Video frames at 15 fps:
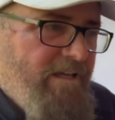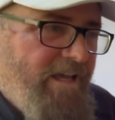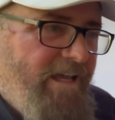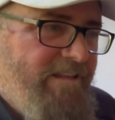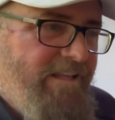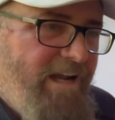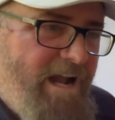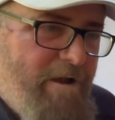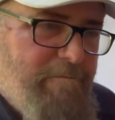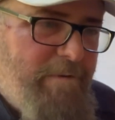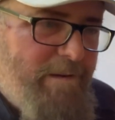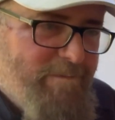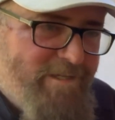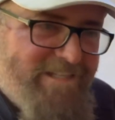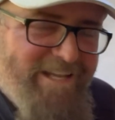And then I
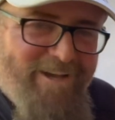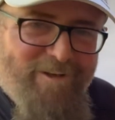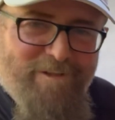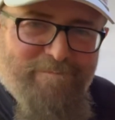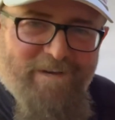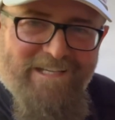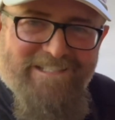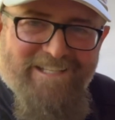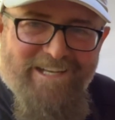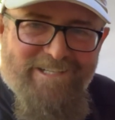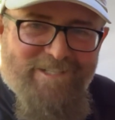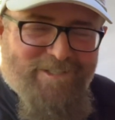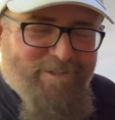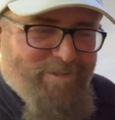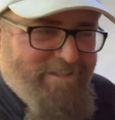remember telling my Sunday
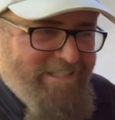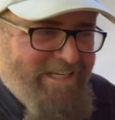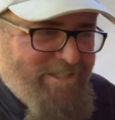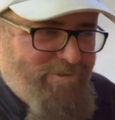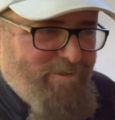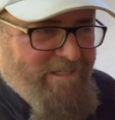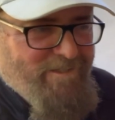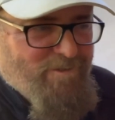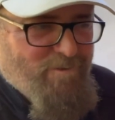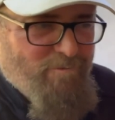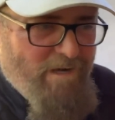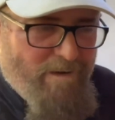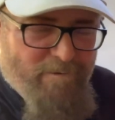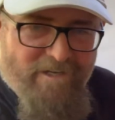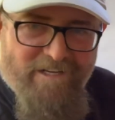school teacher, he goes, well,
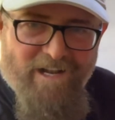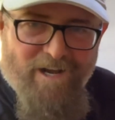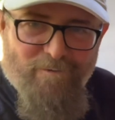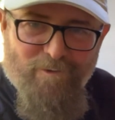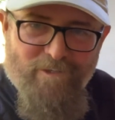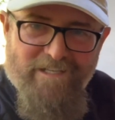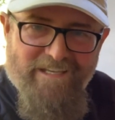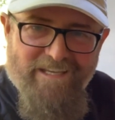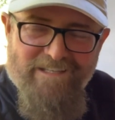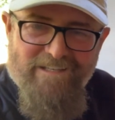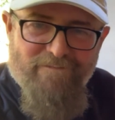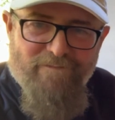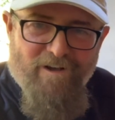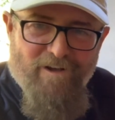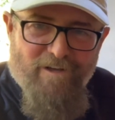Robert, you're not really getting
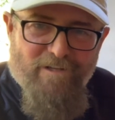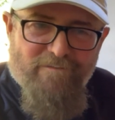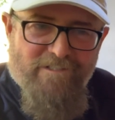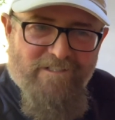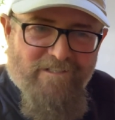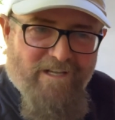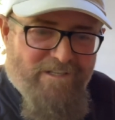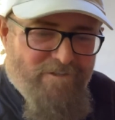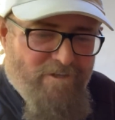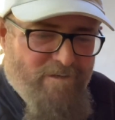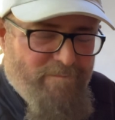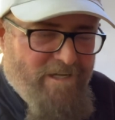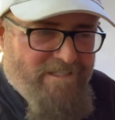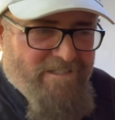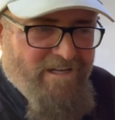involved and you're not
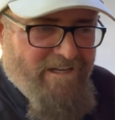doing much.